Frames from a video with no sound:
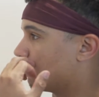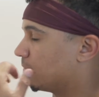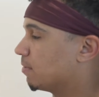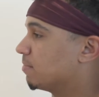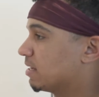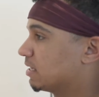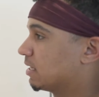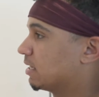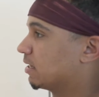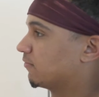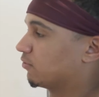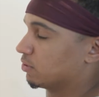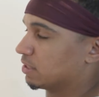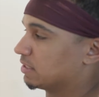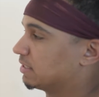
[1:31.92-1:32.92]
meaning,
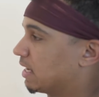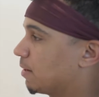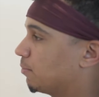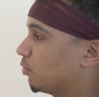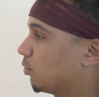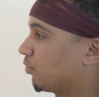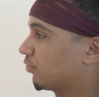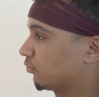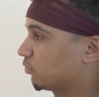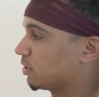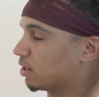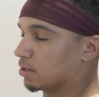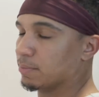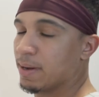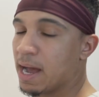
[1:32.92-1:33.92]
for an example,
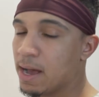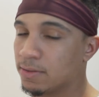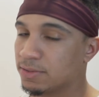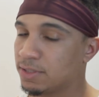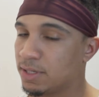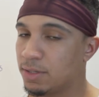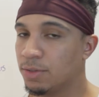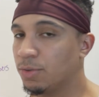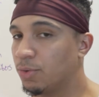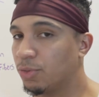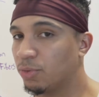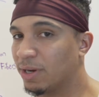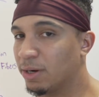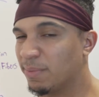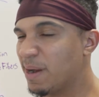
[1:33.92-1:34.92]
300 pounds, say you're doing
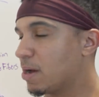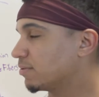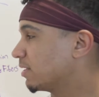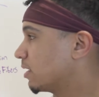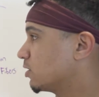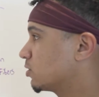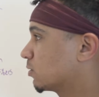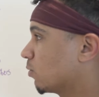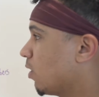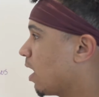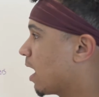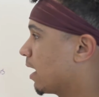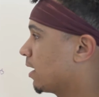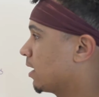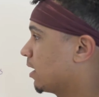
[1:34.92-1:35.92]
300 pounds on a
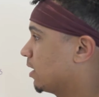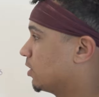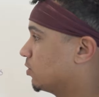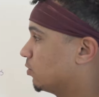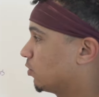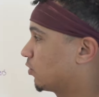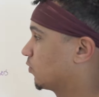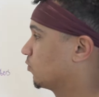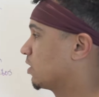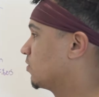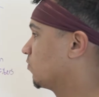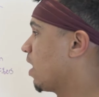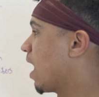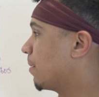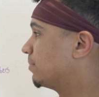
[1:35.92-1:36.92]
squat and you do 3
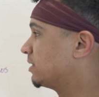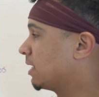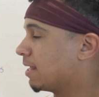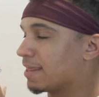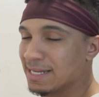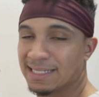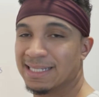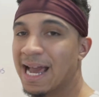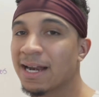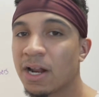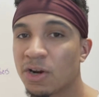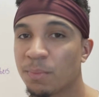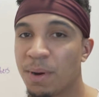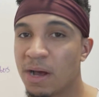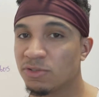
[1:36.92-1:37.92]
reps, that's
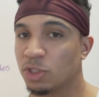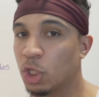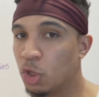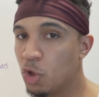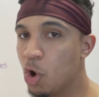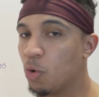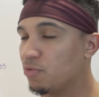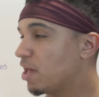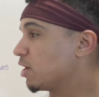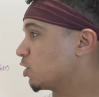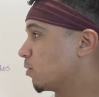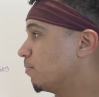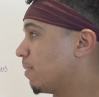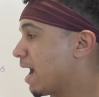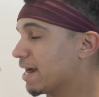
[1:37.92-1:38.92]
900 pounds of load that
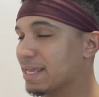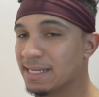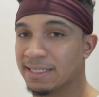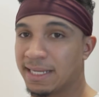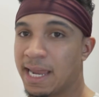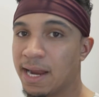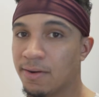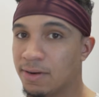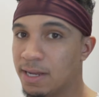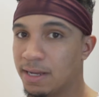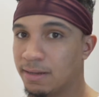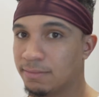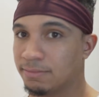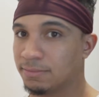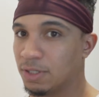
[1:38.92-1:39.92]
your body is
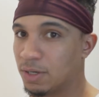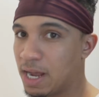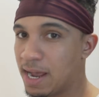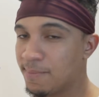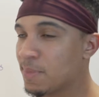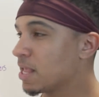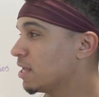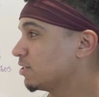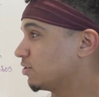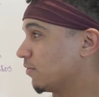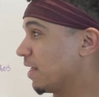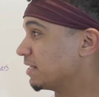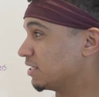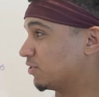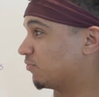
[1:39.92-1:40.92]
carrying, okay? So
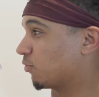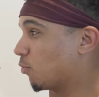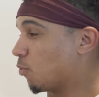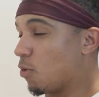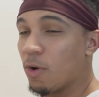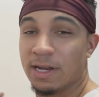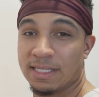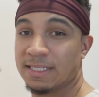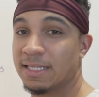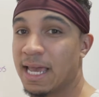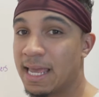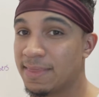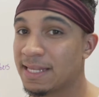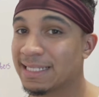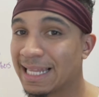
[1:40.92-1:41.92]
that's just for one
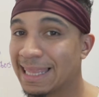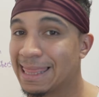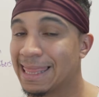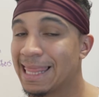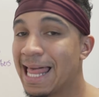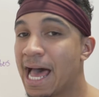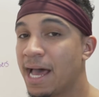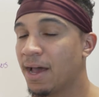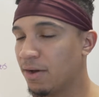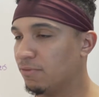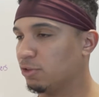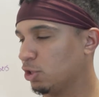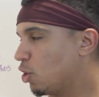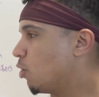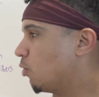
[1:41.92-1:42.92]
set. That's a lot
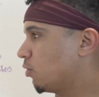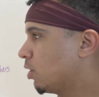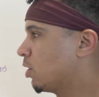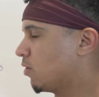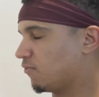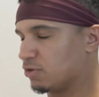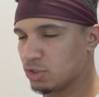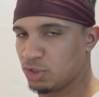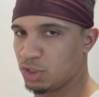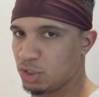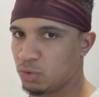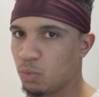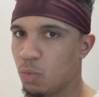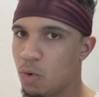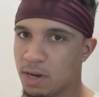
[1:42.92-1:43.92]
of load for
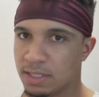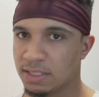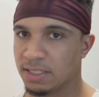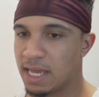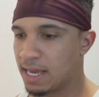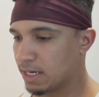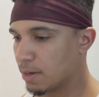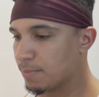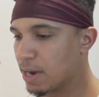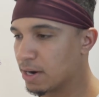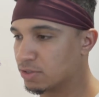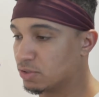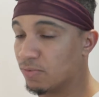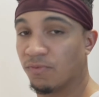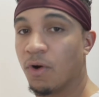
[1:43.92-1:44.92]
just one set.
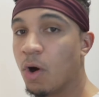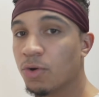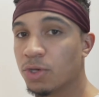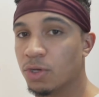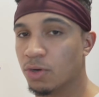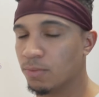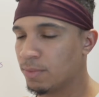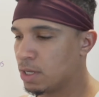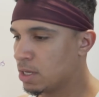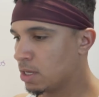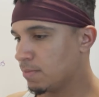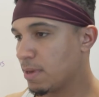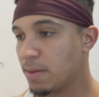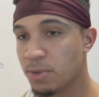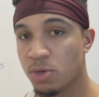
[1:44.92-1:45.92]
Compared to volume,
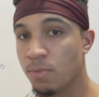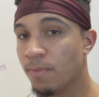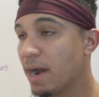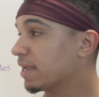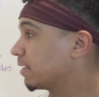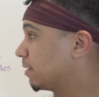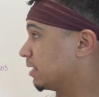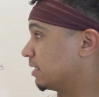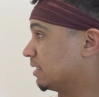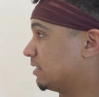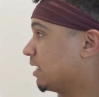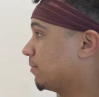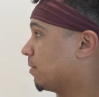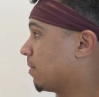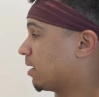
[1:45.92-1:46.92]
maybe you might get the
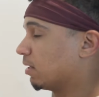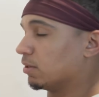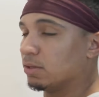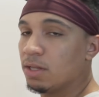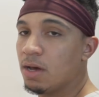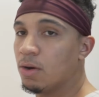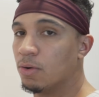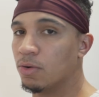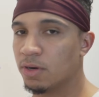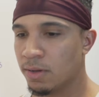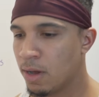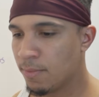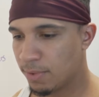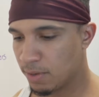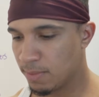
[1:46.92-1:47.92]
same amount of
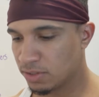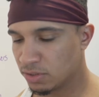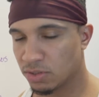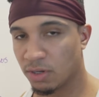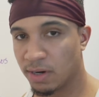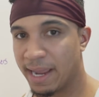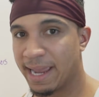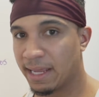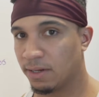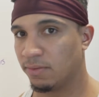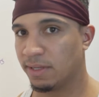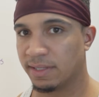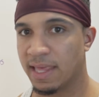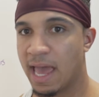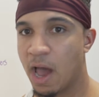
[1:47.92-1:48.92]
load, but your muscles aren't
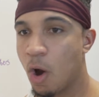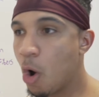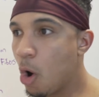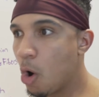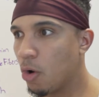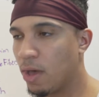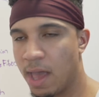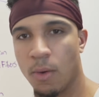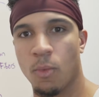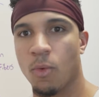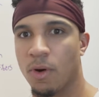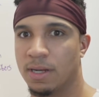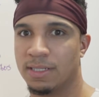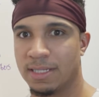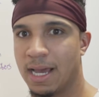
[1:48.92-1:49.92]
handling that all at
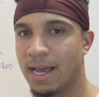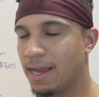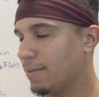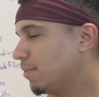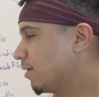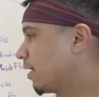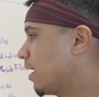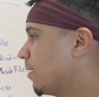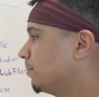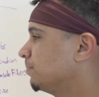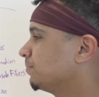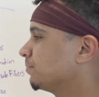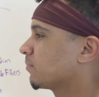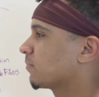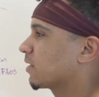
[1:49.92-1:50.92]
one time, okay?
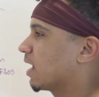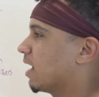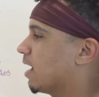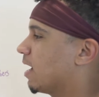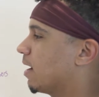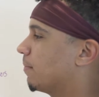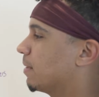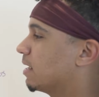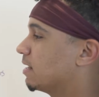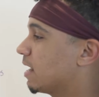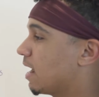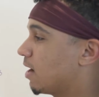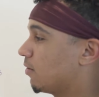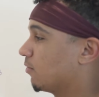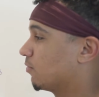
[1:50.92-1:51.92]

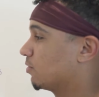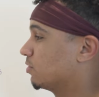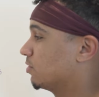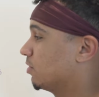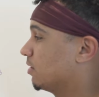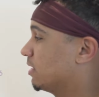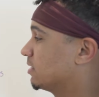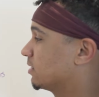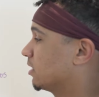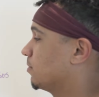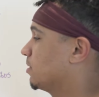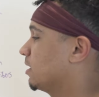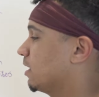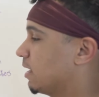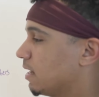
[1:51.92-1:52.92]
Now, there is
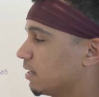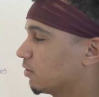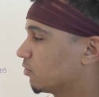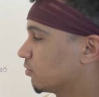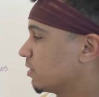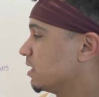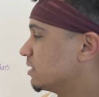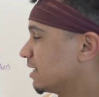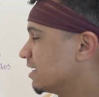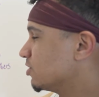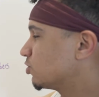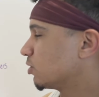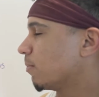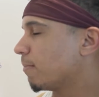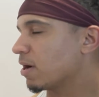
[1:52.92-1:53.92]
gonna be an increased
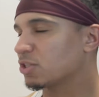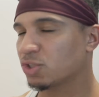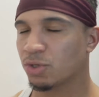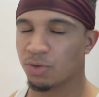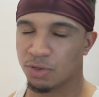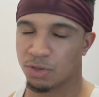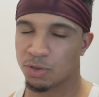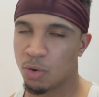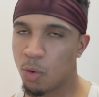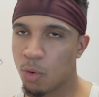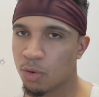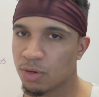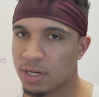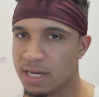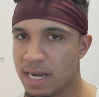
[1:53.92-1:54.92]
intramuscular
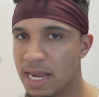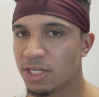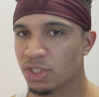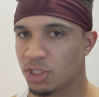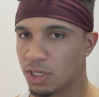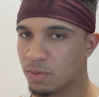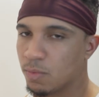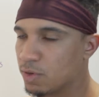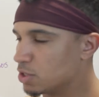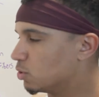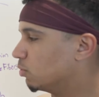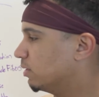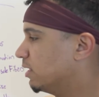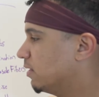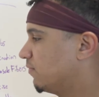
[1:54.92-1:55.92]
coordination when
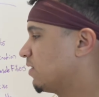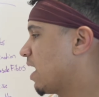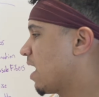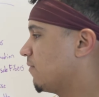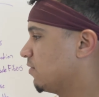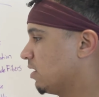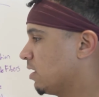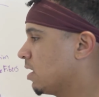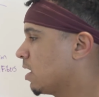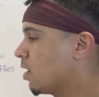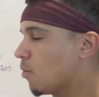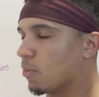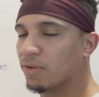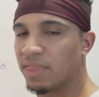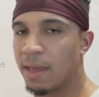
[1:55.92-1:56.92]
you lift heavy.
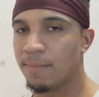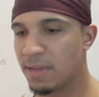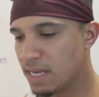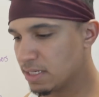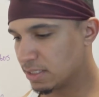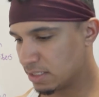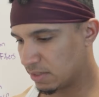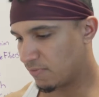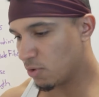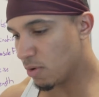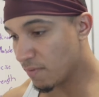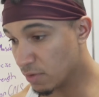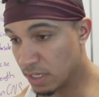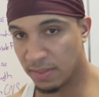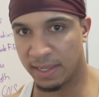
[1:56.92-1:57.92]
What that means is if
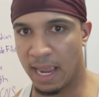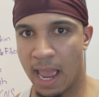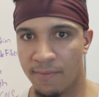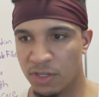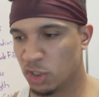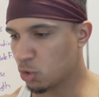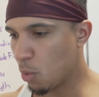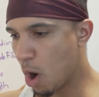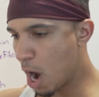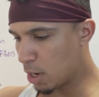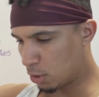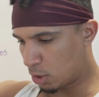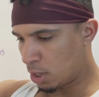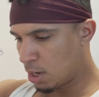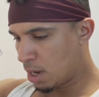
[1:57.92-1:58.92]
you ever did like a heavy
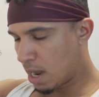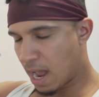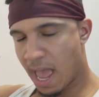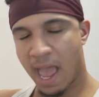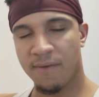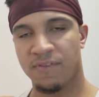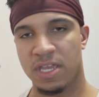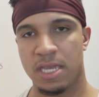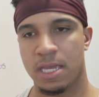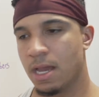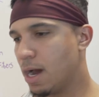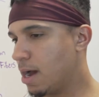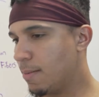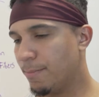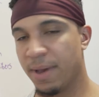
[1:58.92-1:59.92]
squat or a heavy
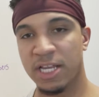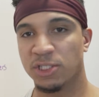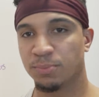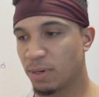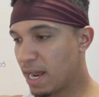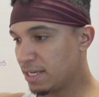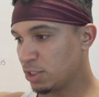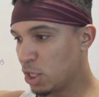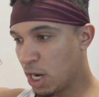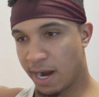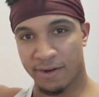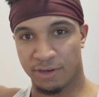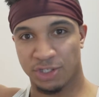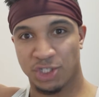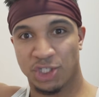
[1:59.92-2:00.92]
bench press
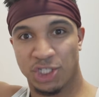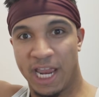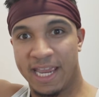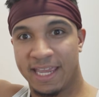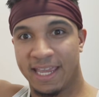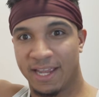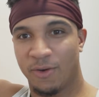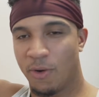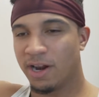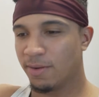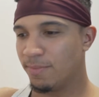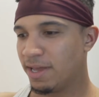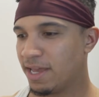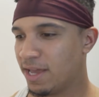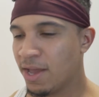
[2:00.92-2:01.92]
and you're shaking quite
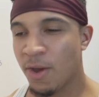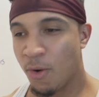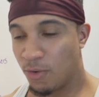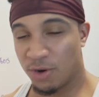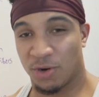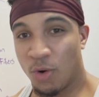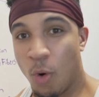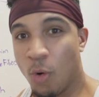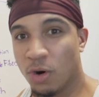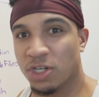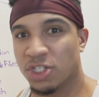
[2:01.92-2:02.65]
a bit, or your core